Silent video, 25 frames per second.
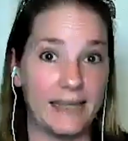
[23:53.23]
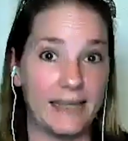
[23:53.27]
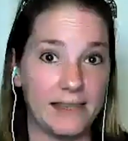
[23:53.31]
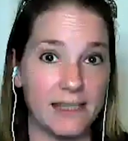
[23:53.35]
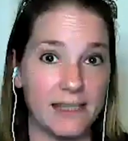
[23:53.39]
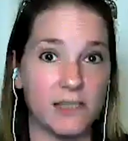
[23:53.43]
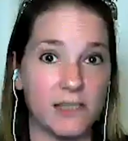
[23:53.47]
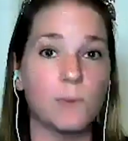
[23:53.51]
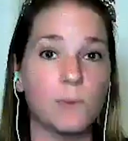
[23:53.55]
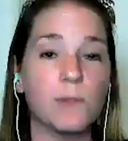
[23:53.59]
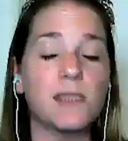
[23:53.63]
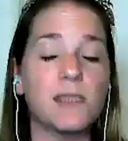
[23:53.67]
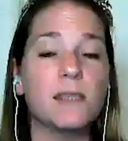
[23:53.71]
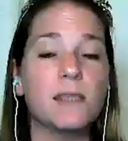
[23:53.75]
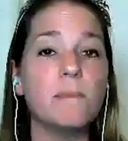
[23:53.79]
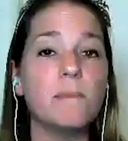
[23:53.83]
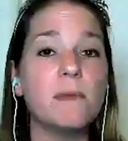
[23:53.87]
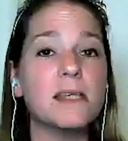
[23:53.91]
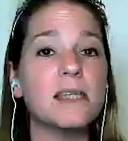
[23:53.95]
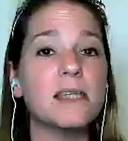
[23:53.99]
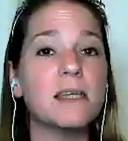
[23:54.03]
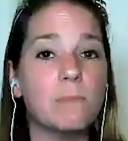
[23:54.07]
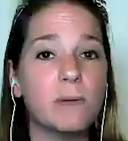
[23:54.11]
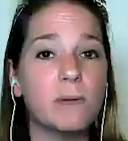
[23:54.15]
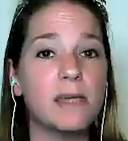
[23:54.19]
This was the
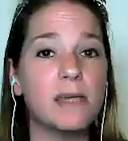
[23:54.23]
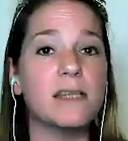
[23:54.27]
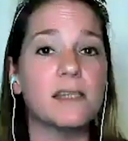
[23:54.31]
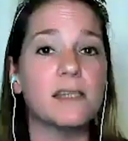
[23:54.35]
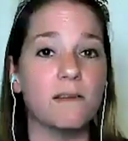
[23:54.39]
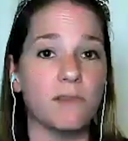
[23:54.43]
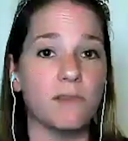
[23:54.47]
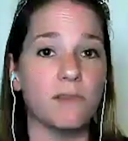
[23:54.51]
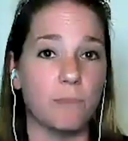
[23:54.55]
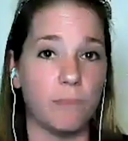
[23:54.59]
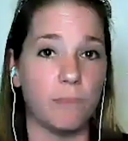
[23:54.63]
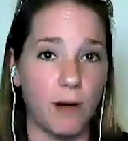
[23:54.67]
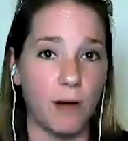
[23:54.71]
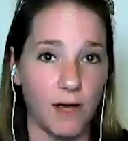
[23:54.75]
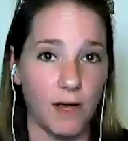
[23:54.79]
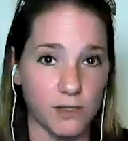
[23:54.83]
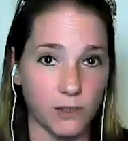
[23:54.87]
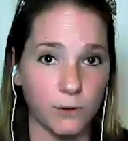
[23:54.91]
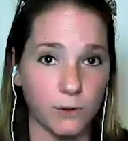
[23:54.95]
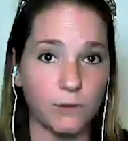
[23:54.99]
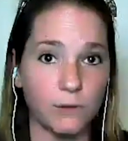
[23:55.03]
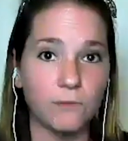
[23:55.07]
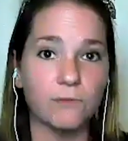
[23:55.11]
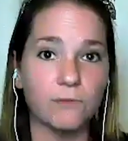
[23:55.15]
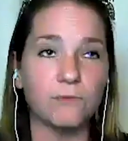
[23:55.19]
missing piece of the
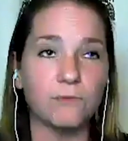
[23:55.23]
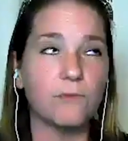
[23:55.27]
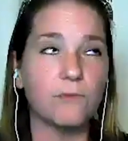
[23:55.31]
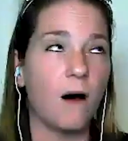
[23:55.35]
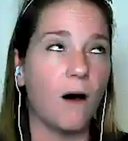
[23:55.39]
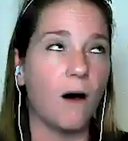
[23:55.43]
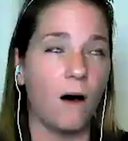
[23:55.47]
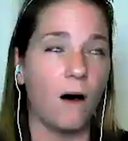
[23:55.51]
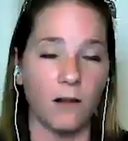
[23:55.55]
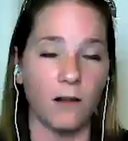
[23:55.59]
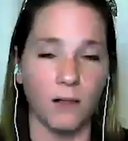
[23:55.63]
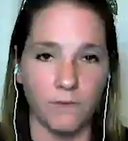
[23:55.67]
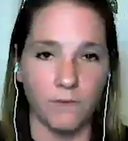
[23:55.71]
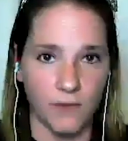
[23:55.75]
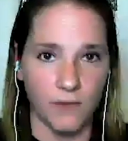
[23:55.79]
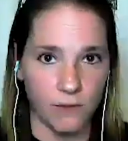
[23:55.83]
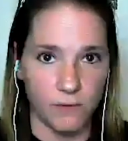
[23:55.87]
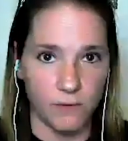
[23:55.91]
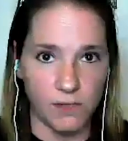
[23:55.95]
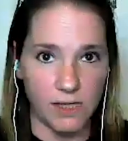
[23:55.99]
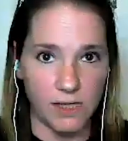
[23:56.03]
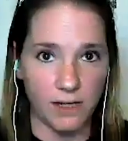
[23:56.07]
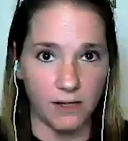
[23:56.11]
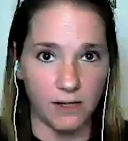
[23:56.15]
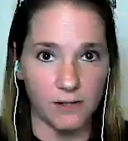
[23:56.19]
puzzle all of those
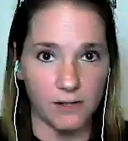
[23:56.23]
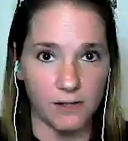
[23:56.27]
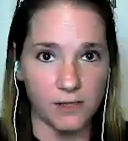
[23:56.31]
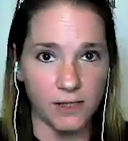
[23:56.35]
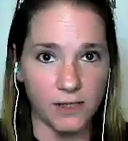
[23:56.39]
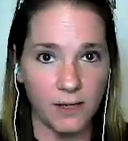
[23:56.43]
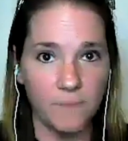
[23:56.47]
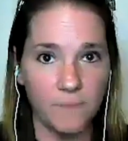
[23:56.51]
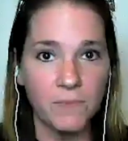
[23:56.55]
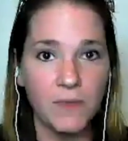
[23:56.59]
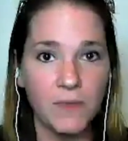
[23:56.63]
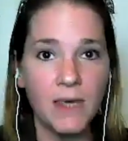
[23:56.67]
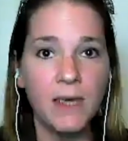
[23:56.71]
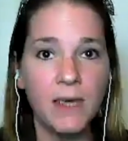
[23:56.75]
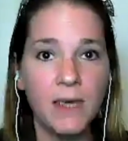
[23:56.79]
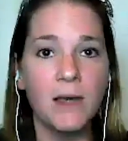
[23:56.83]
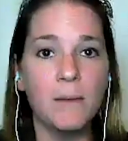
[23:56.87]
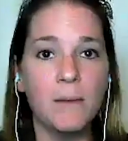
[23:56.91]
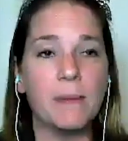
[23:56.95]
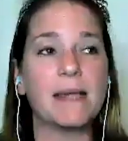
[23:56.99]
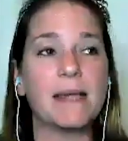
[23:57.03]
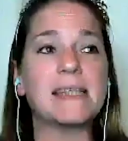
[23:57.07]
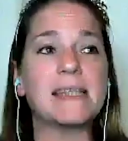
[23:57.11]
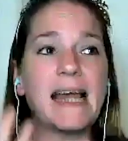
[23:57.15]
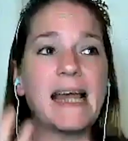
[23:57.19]
years,
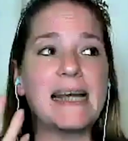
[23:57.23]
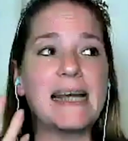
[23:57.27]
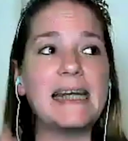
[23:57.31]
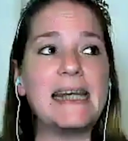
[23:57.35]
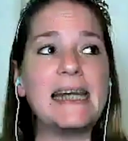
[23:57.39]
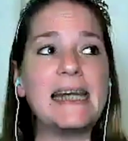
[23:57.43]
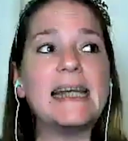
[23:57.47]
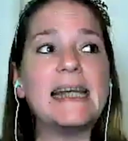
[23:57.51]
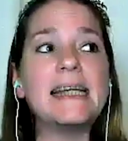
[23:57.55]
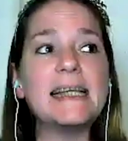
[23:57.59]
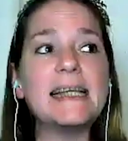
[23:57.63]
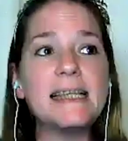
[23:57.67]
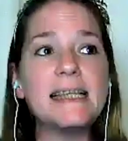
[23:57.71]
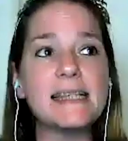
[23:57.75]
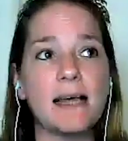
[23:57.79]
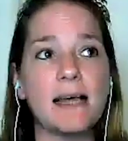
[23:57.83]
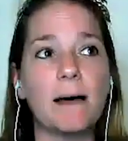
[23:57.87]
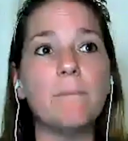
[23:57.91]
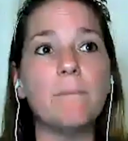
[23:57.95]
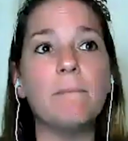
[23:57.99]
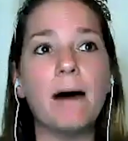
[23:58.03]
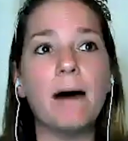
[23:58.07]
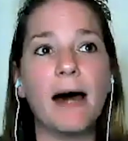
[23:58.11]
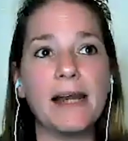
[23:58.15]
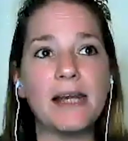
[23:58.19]
because I needed
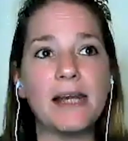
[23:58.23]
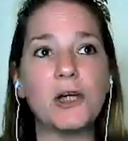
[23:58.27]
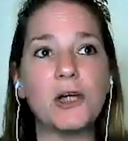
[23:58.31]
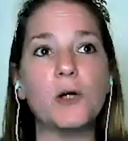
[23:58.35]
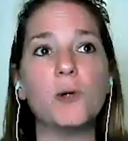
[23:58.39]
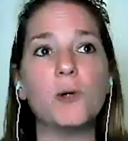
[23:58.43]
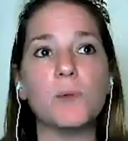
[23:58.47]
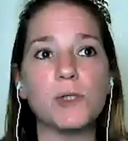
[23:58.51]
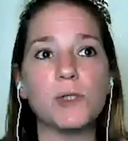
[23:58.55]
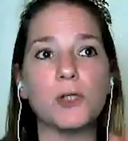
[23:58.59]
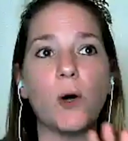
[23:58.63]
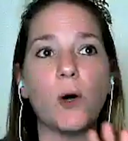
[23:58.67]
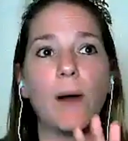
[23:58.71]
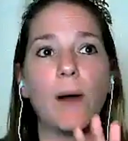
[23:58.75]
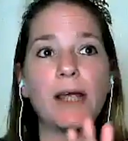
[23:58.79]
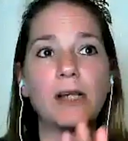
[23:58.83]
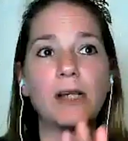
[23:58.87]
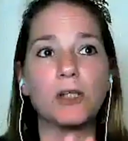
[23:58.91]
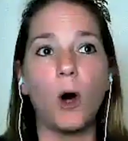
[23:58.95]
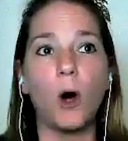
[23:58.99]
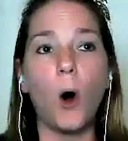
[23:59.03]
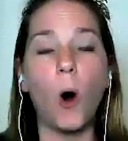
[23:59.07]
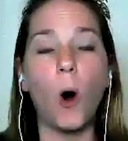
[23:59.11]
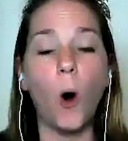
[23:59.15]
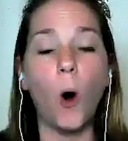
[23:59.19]
somebody who was going
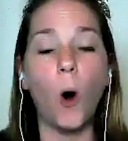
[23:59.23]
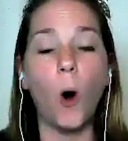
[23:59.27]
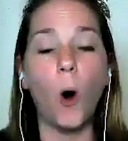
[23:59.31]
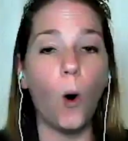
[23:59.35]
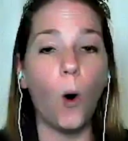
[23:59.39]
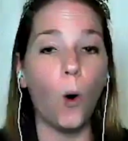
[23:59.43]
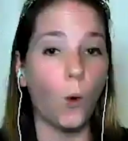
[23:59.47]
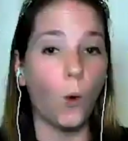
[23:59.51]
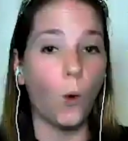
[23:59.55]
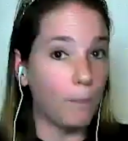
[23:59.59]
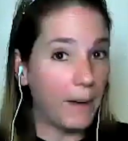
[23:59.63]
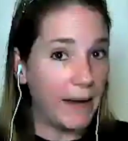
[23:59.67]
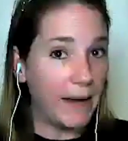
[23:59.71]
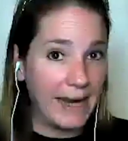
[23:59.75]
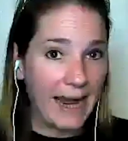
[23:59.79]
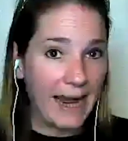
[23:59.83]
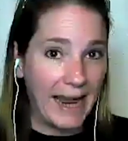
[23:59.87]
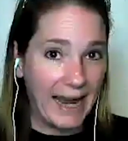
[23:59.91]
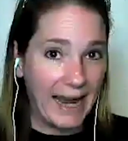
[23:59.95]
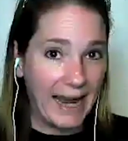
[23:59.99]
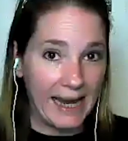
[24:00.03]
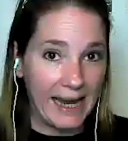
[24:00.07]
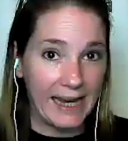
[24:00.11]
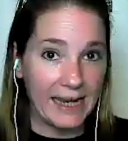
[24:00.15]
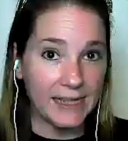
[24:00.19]
to hold my
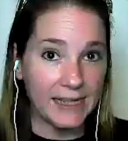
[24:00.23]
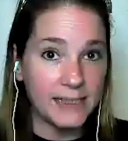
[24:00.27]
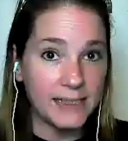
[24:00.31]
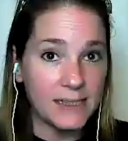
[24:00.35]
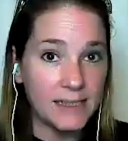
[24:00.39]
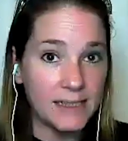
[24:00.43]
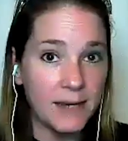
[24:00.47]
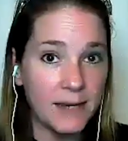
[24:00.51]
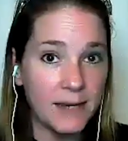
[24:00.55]
hand